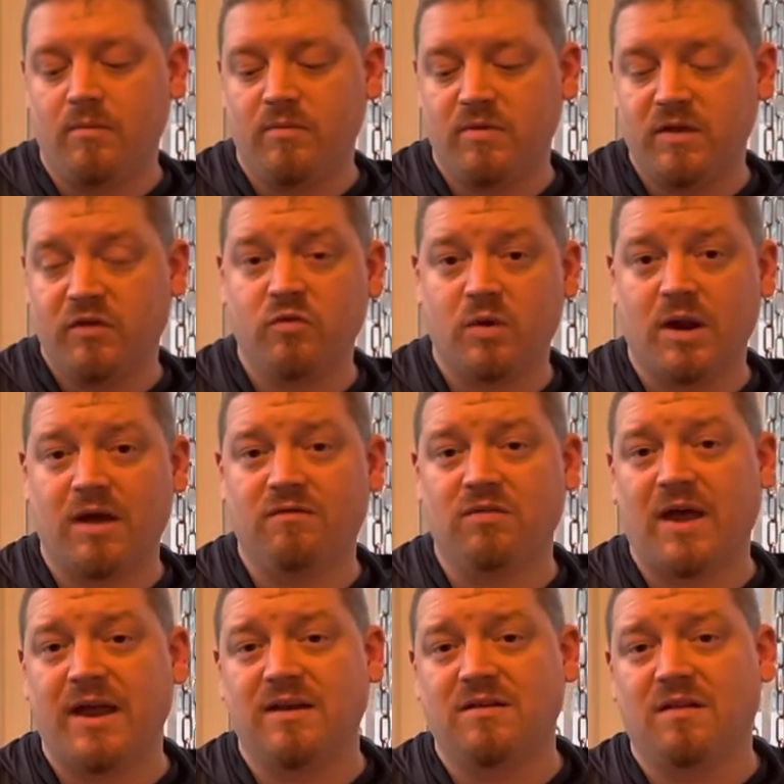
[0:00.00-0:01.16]
This one I've
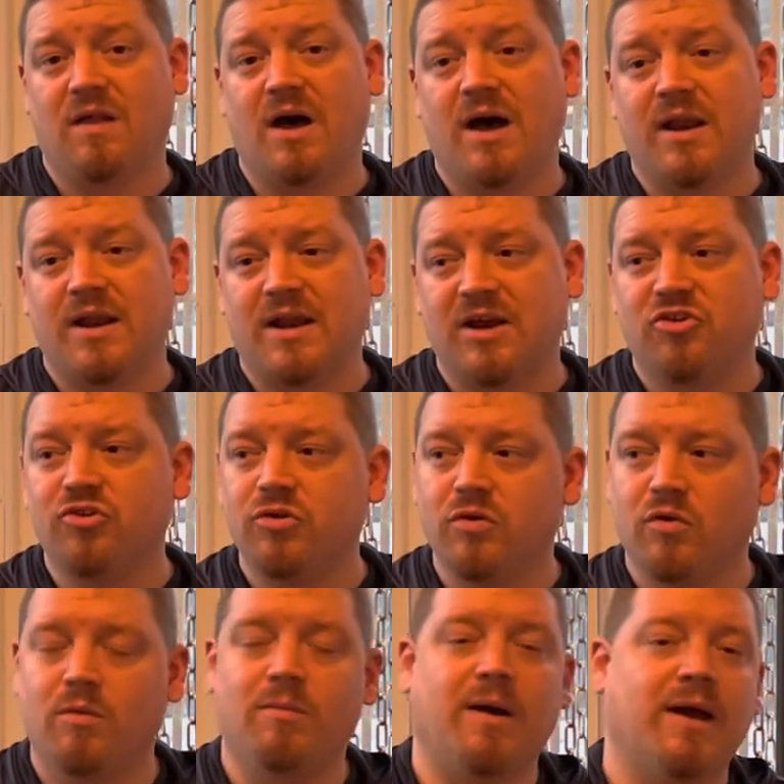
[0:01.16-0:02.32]
liked a lot. It actually
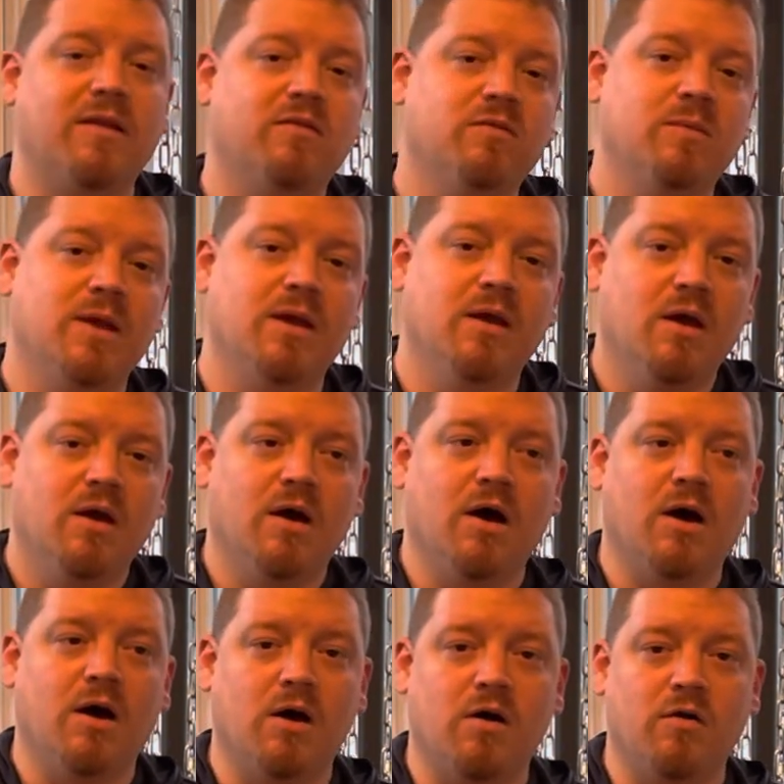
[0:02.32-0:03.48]
reminds me
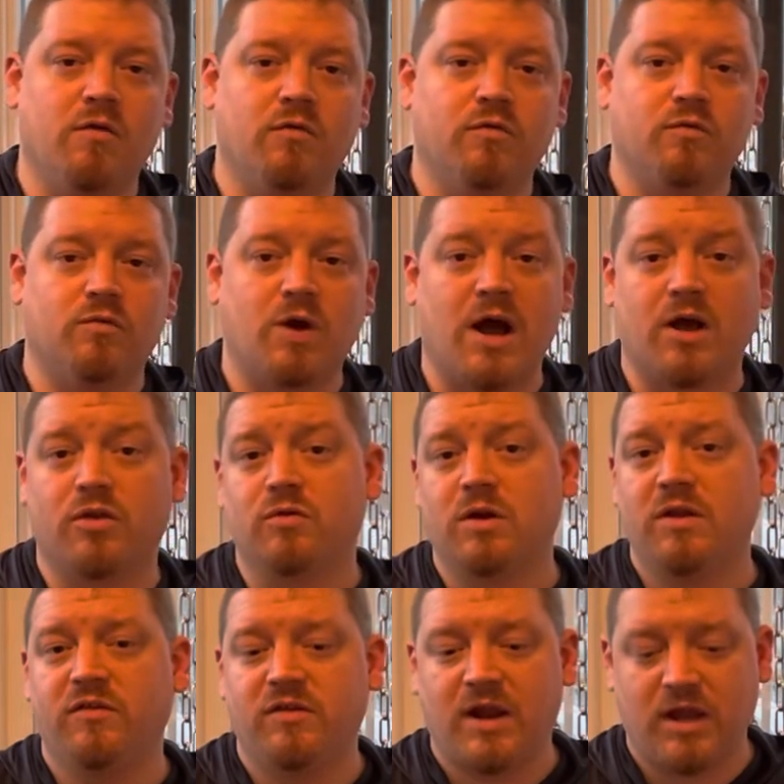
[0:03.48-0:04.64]
of Rock
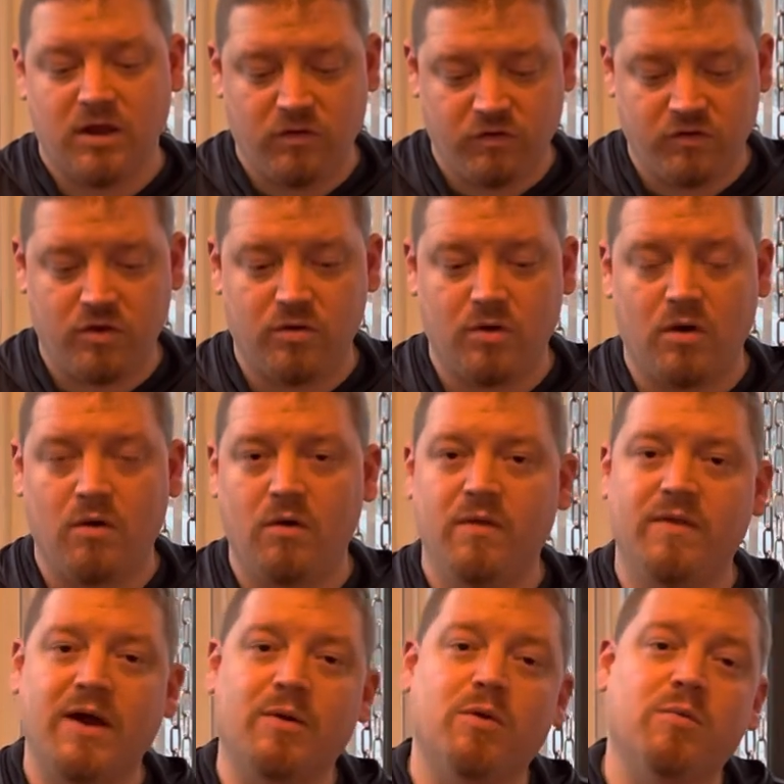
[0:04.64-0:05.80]
3s that I used to throw
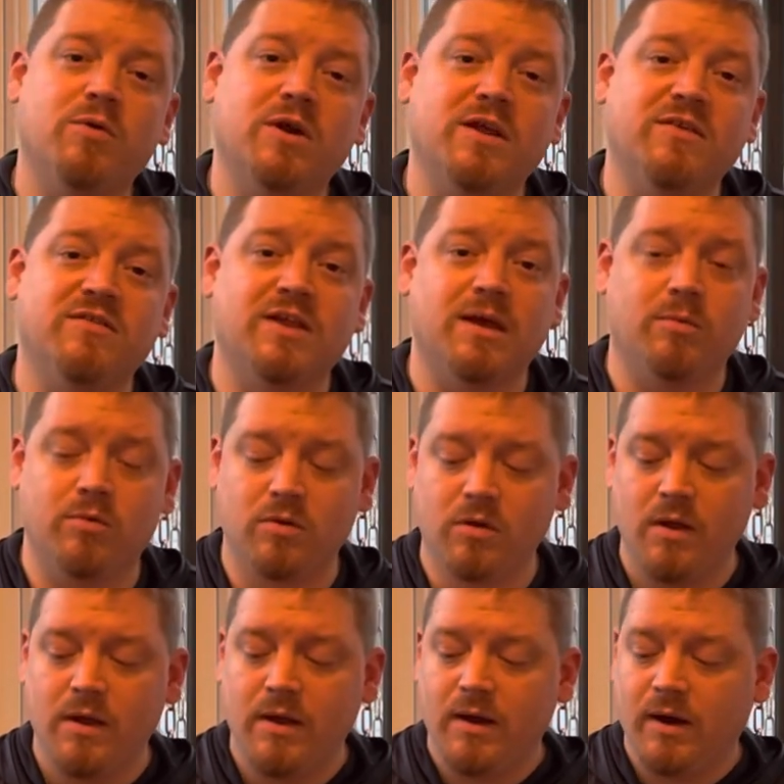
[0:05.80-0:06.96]
that were pretty stable.
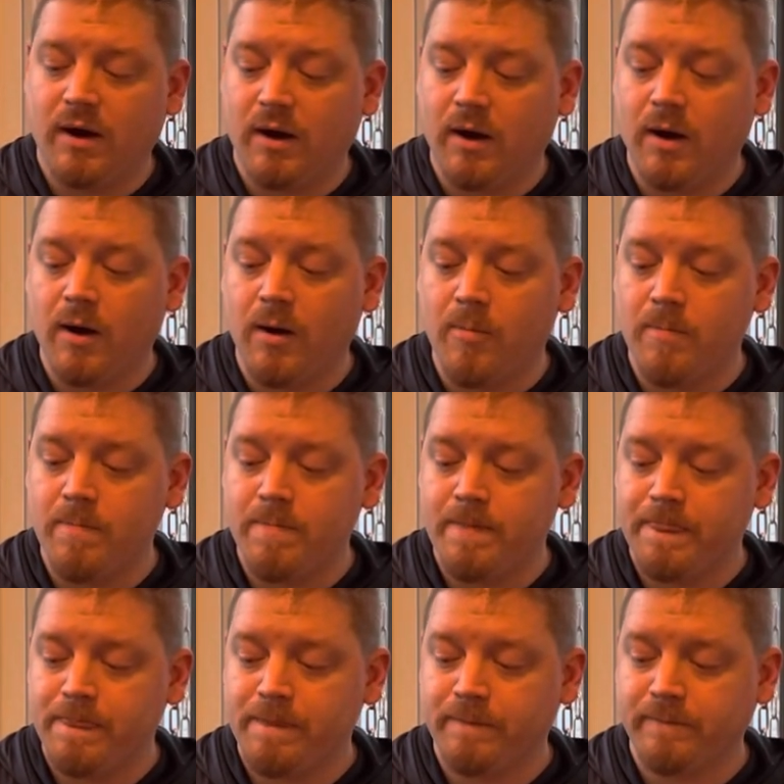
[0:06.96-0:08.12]

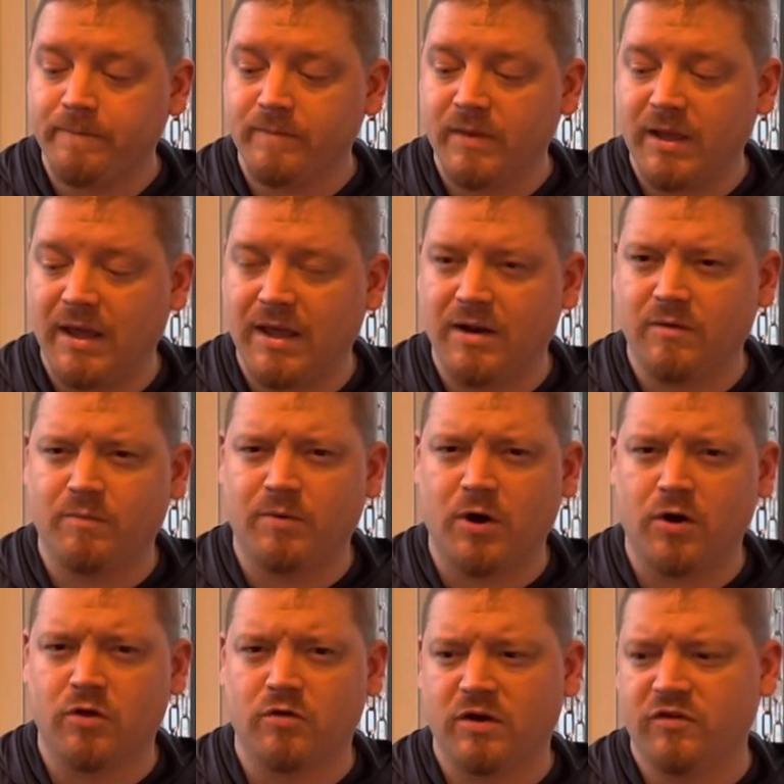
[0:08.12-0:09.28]
And part
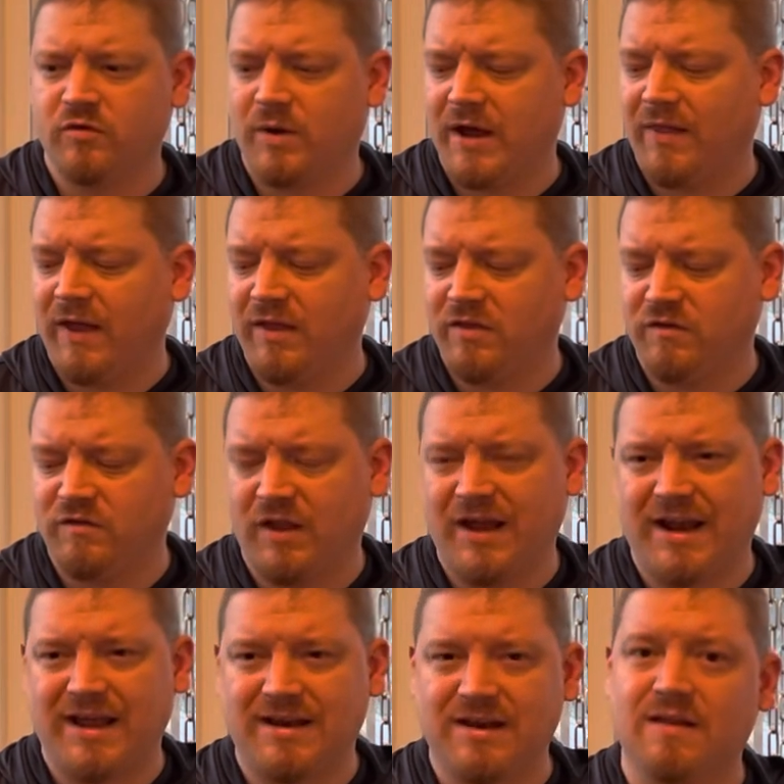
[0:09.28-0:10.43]
of the reason why I like the flight,
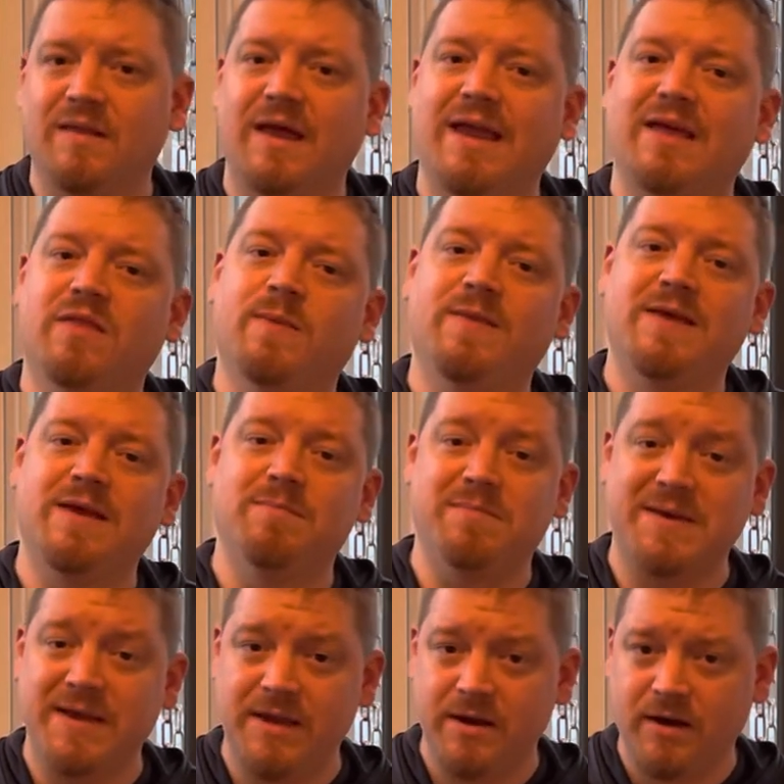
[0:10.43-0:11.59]
I didn't like the
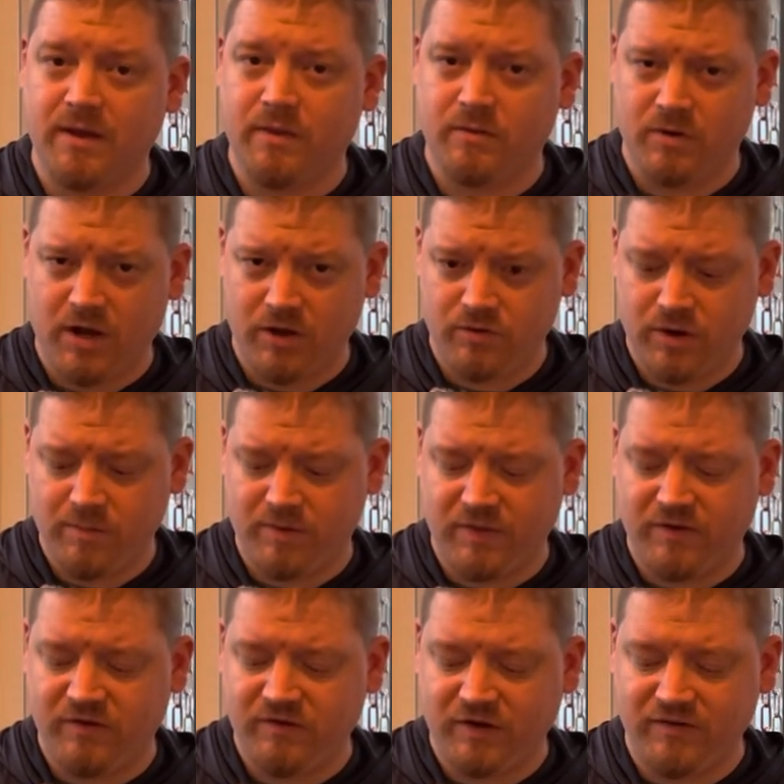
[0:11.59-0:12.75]
bead on the Rock 3, but
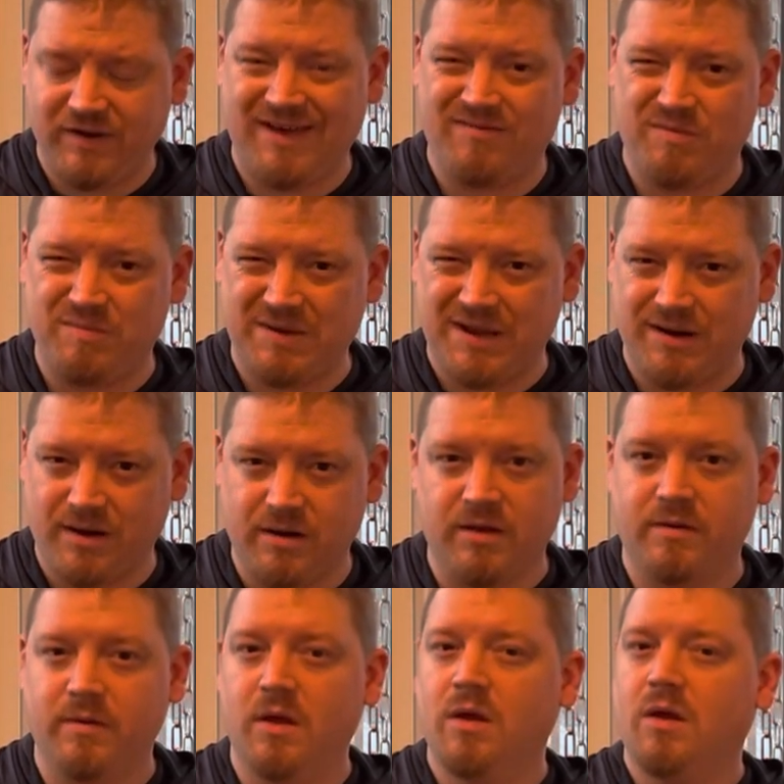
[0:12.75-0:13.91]
this doesn't have a bead on it.
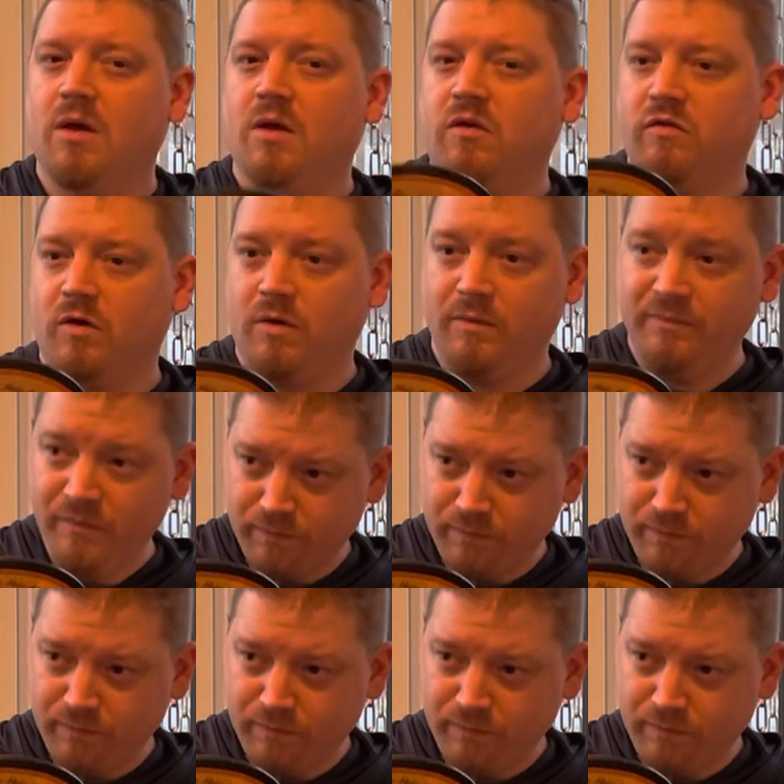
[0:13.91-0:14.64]
So